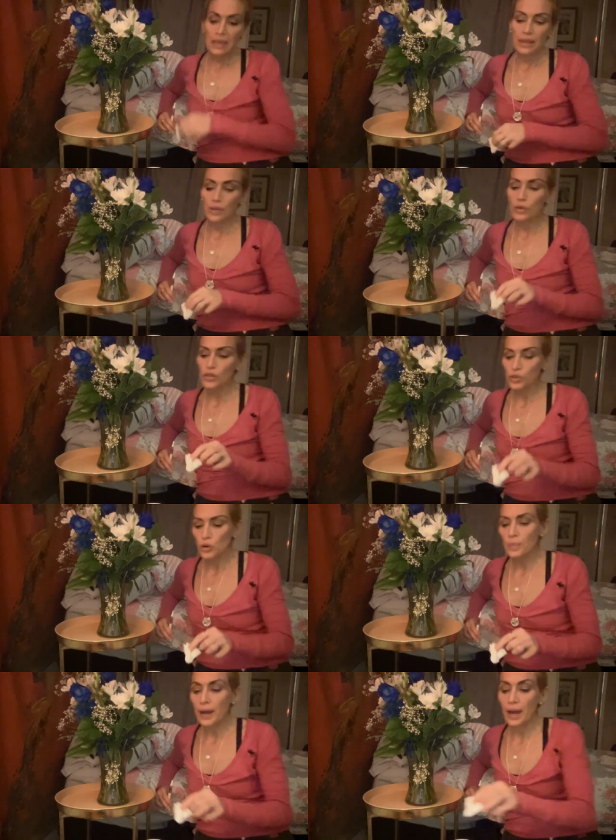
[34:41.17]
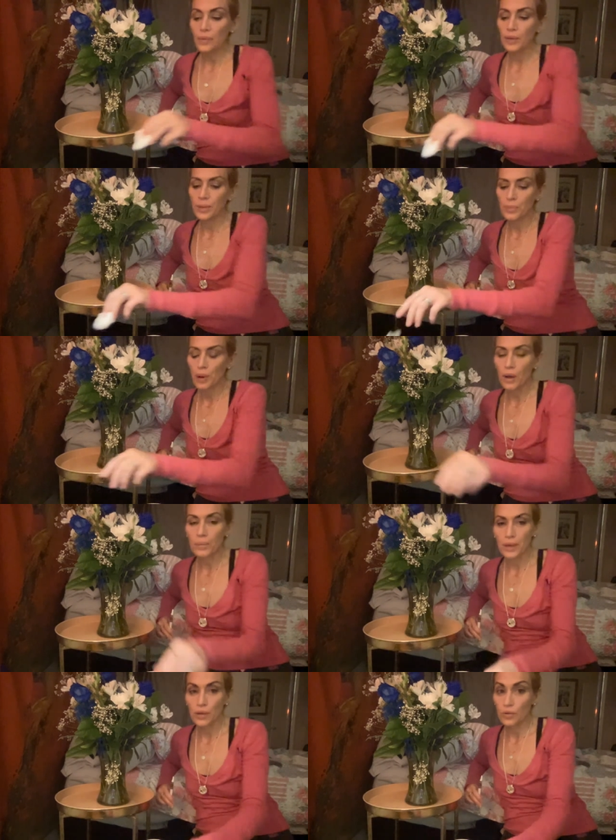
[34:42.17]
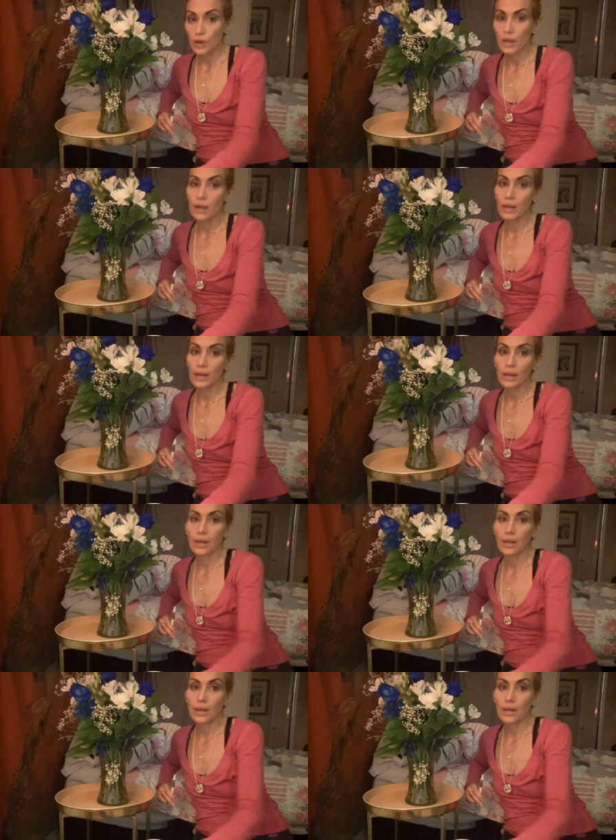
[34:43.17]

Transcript: They were so mad when he bought me a ring.